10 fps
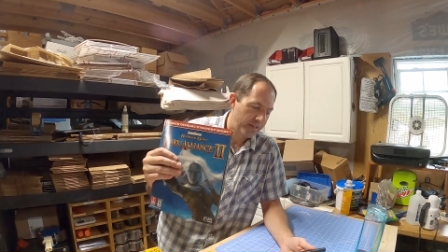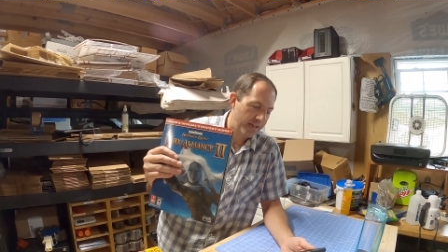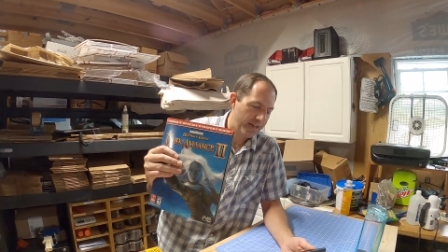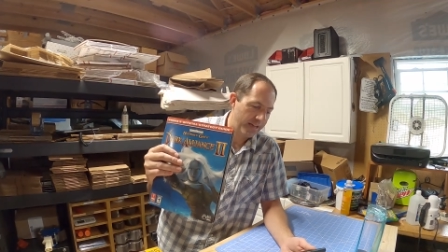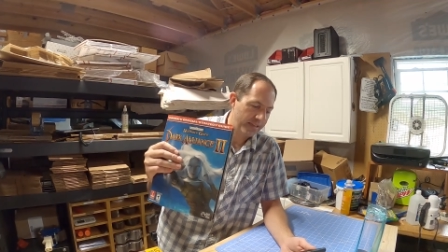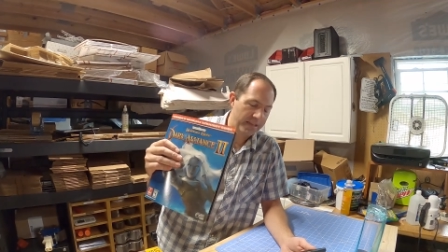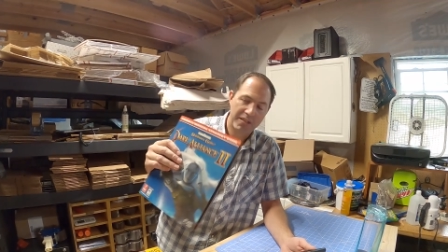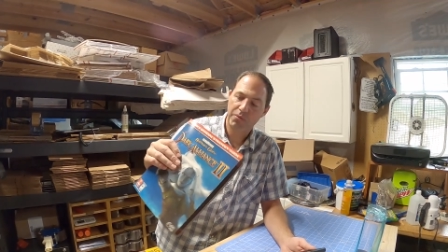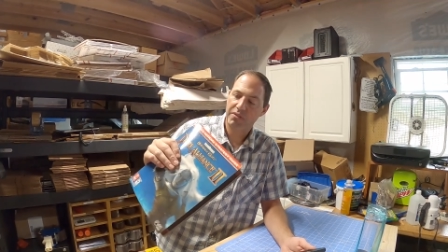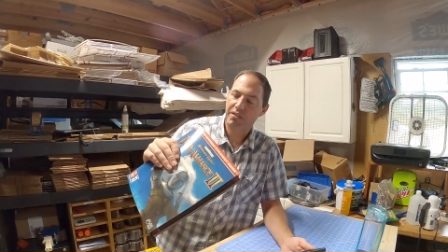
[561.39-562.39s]
And
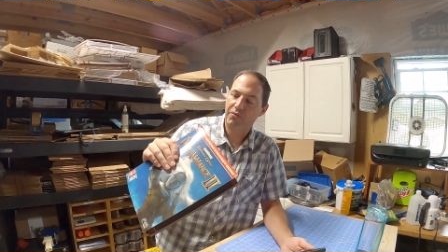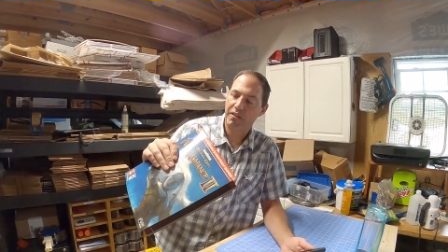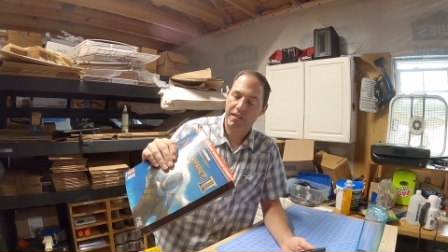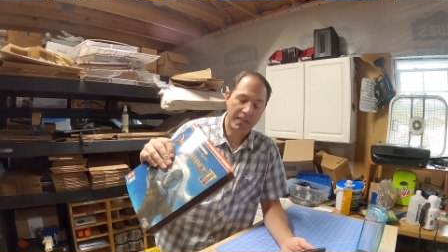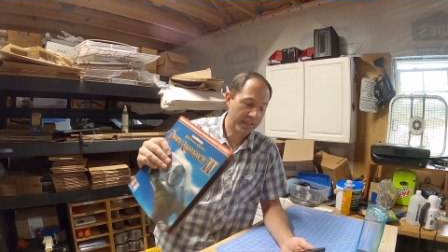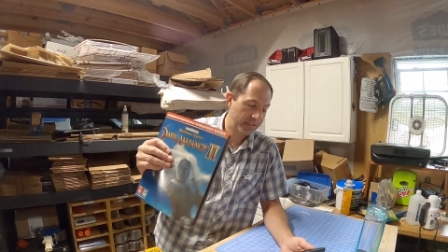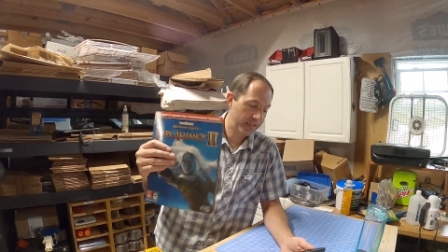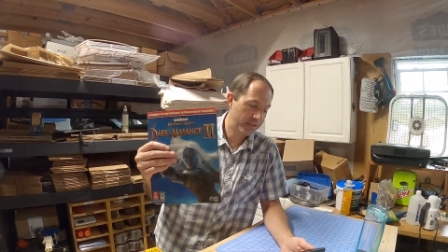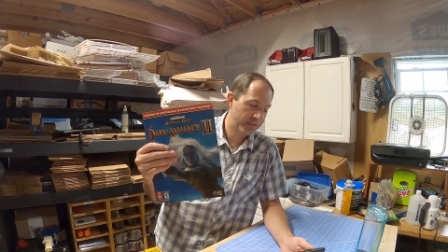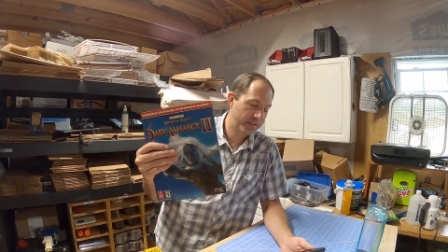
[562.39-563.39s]
this one's in really good
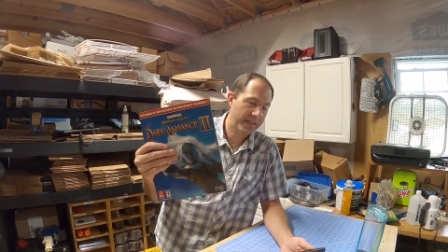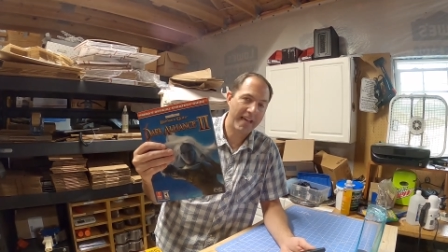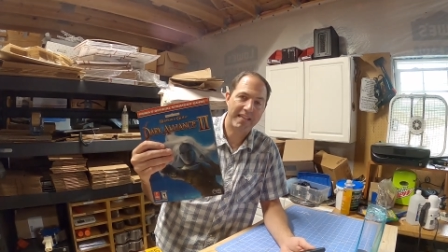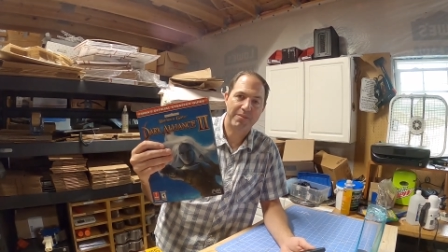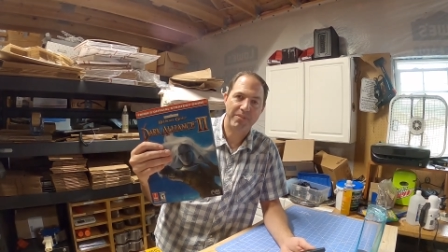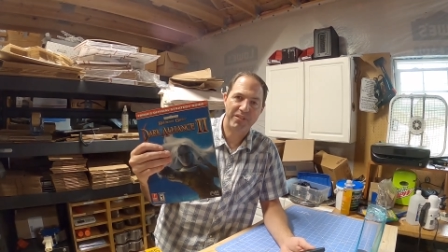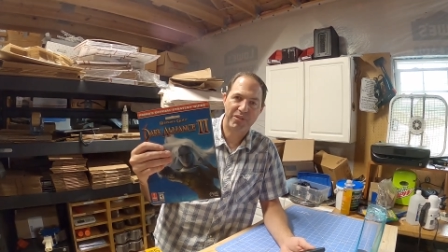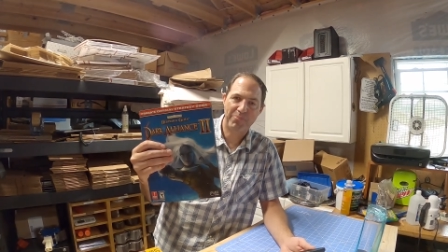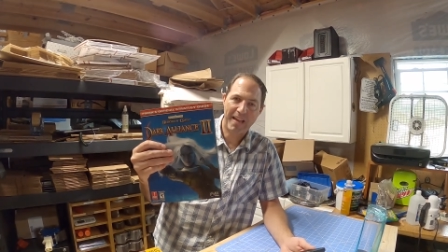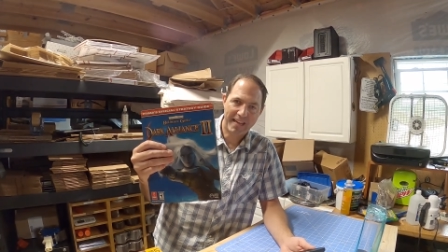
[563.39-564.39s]
condition. They asked me
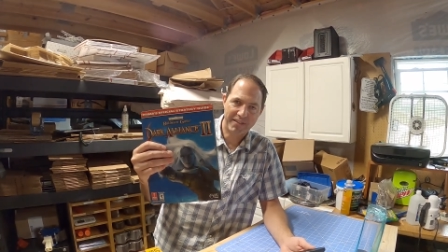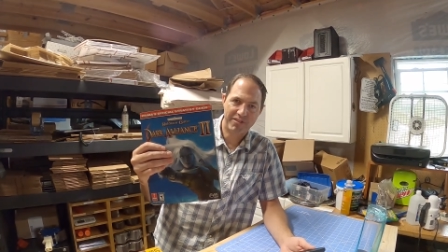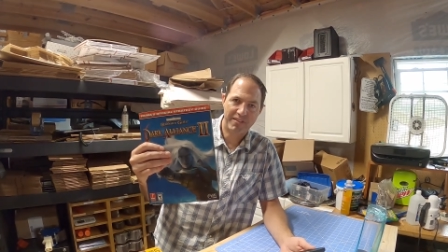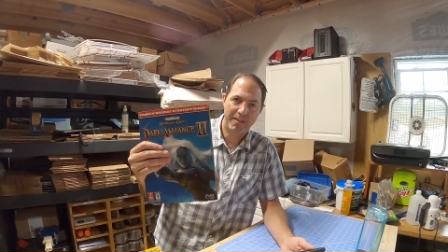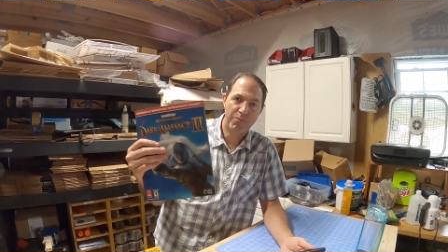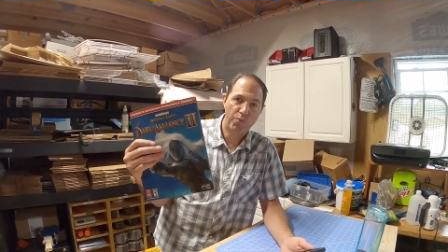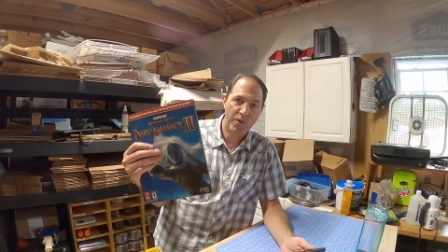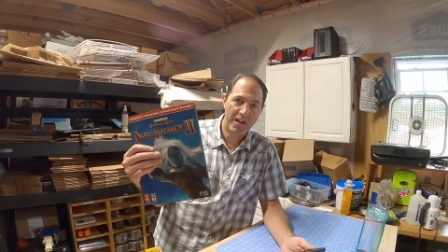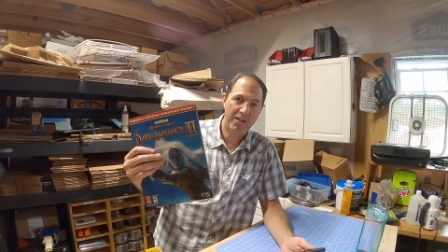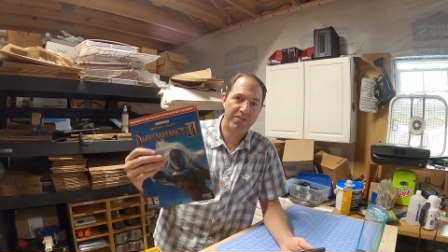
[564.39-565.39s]
to package it up
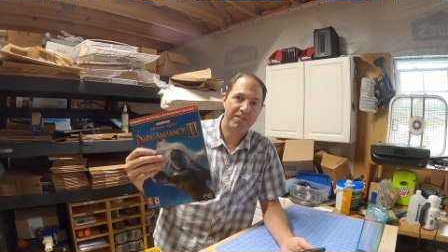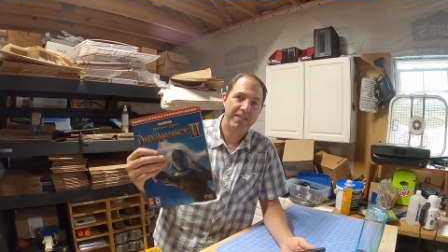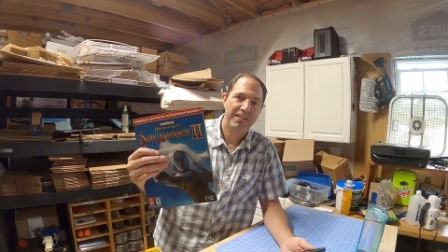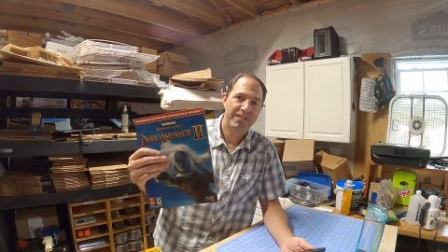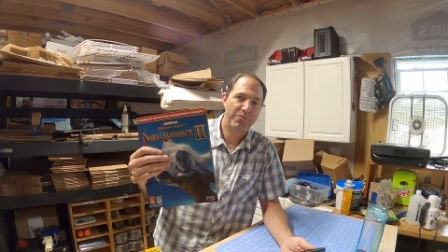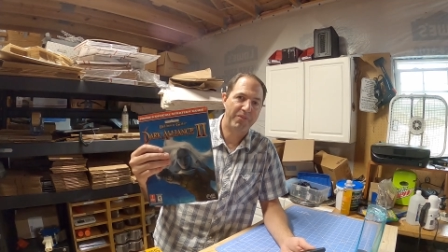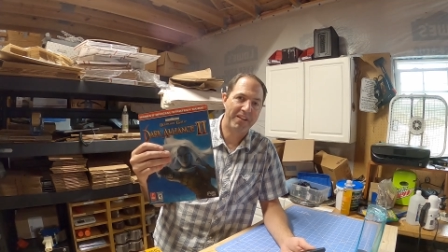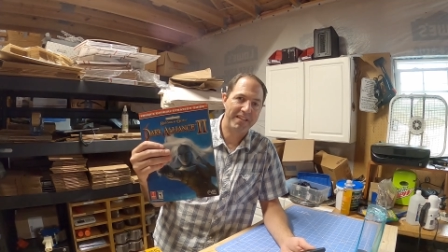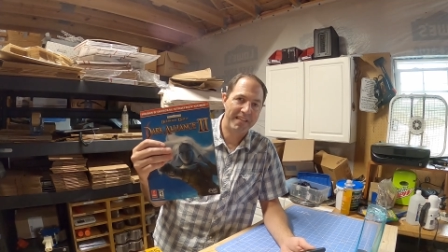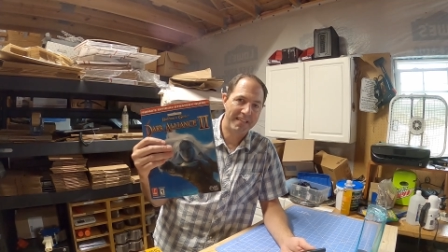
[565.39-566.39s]
well to
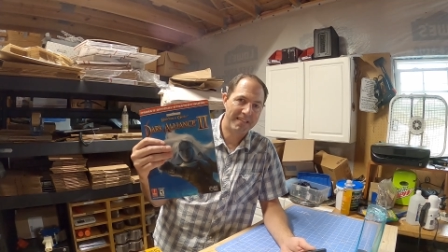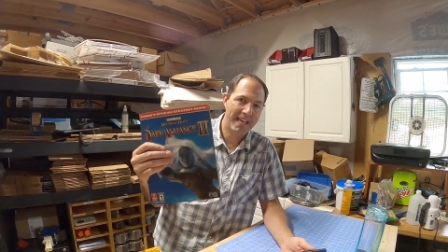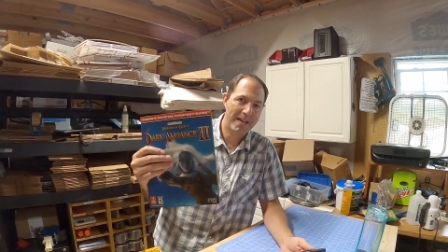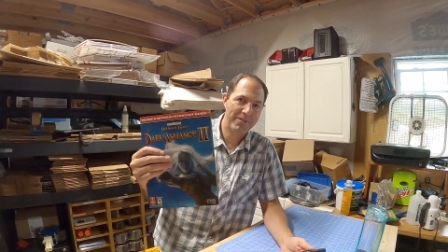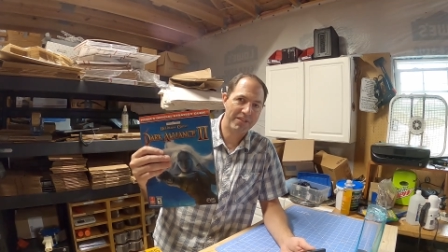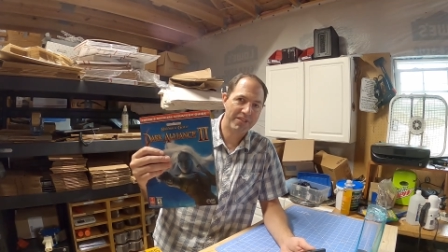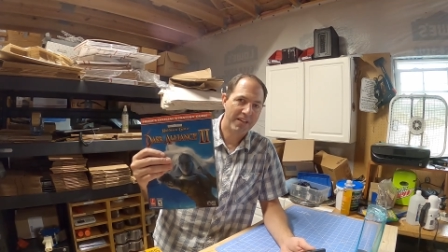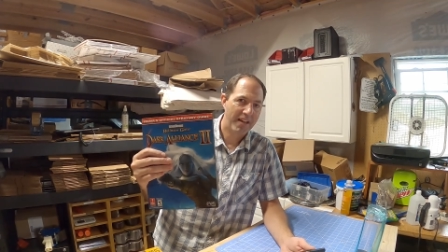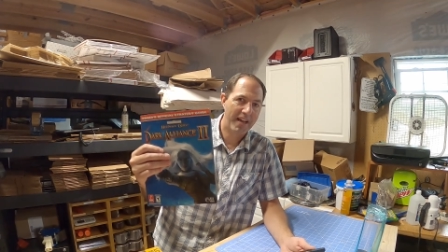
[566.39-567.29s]
prevent any damage.